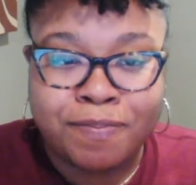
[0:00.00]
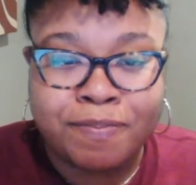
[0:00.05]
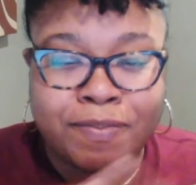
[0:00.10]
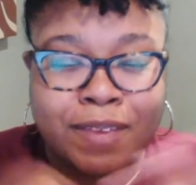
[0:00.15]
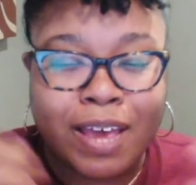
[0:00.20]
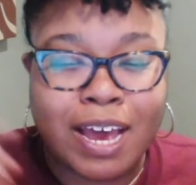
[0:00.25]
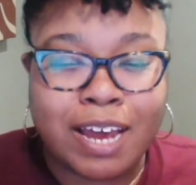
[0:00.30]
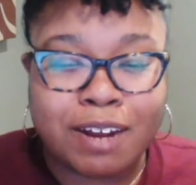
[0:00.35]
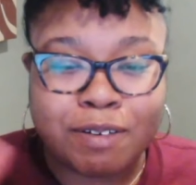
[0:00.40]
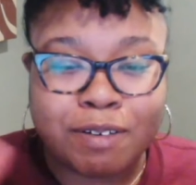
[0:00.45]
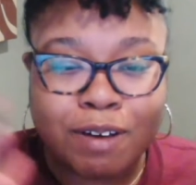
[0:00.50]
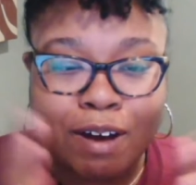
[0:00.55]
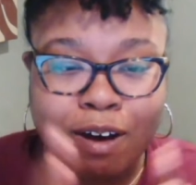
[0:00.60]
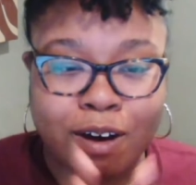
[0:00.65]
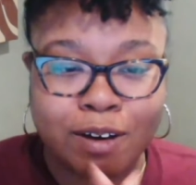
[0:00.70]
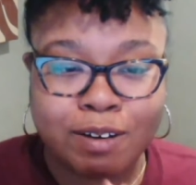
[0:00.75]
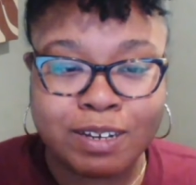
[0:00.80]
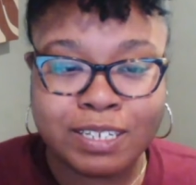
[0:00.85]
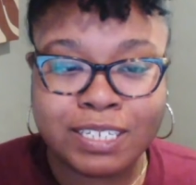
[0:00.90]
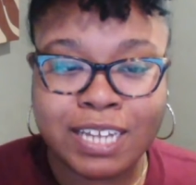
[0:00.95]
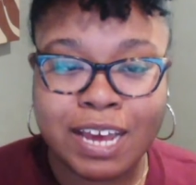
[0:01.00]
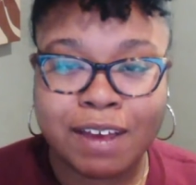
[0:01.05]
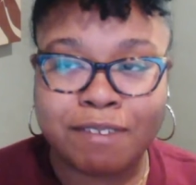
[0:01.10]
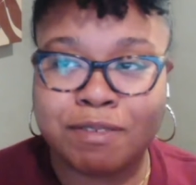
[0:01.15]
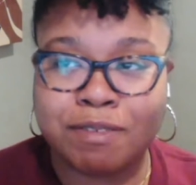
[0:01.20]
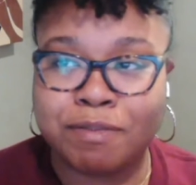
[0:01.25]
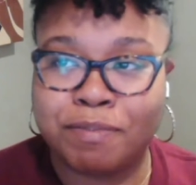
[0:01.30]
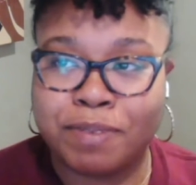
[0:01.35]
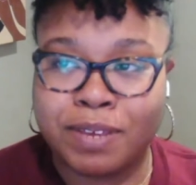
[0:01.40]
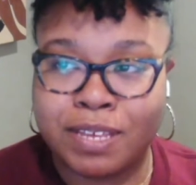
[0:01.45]
I don't always have
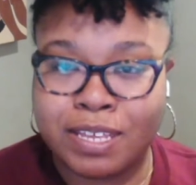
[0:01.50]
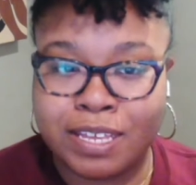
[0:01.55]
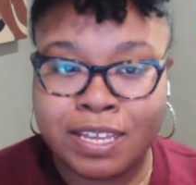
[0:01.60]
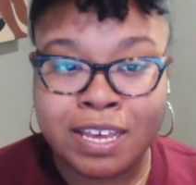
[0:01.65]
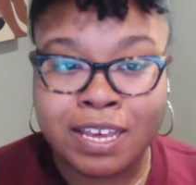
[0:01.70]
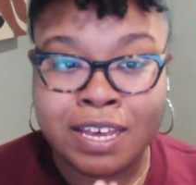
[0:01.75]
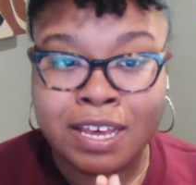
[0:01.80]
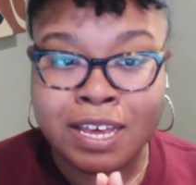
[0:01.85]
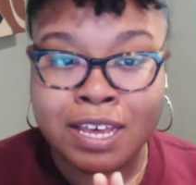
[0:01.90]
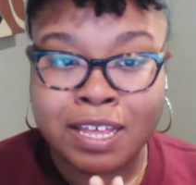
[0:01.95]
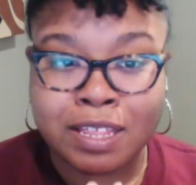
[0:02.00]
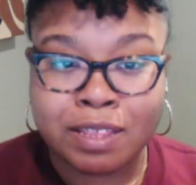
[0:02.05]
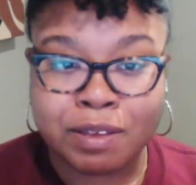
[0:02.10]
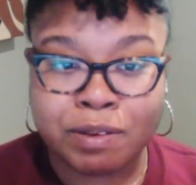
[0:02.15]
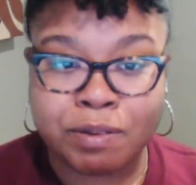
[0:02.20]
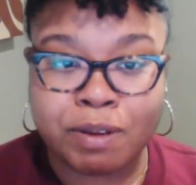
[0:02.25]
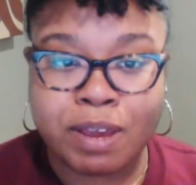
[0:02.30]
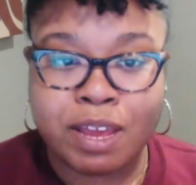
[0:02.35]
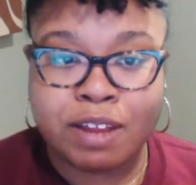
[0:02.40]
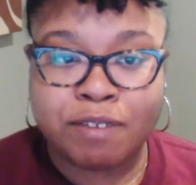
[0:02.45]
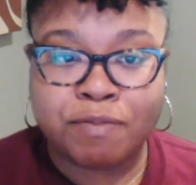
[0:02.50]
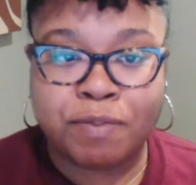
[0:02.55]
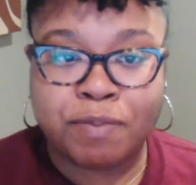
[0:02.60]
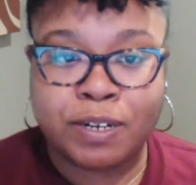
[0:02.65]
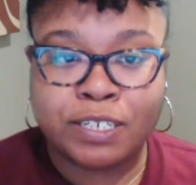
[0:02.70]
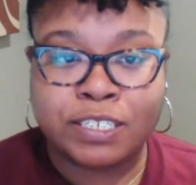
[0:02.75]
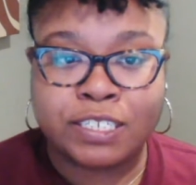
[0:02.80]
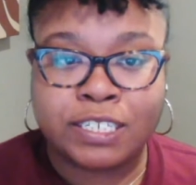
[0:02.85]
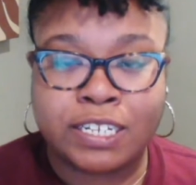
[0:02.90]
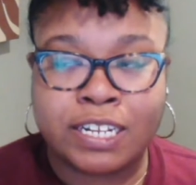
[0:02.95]
to be the creative
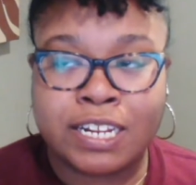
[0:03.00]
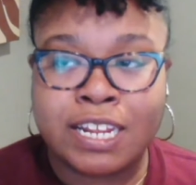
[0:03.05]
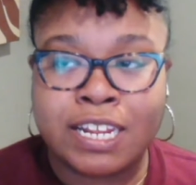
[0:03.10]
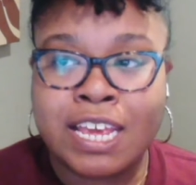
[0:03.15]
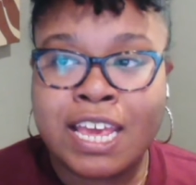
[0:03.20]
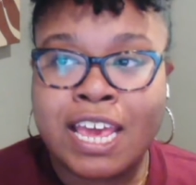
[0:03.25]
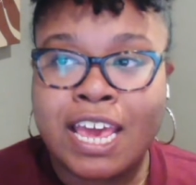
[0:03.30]
person.